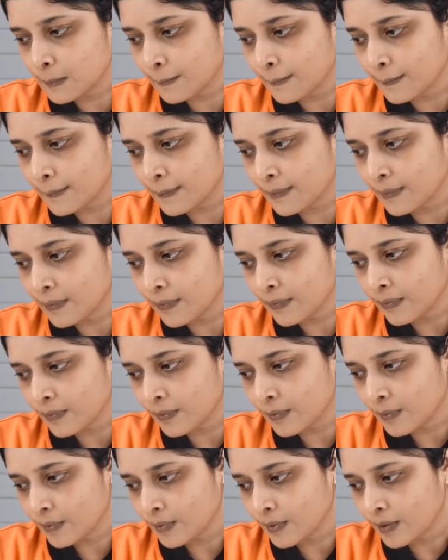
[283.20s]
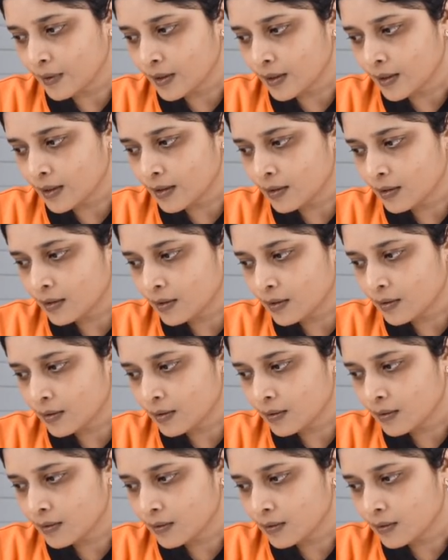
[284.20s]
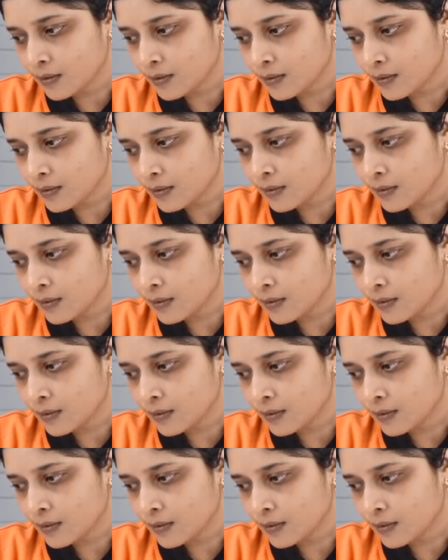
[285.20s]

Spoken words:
Nothing is said.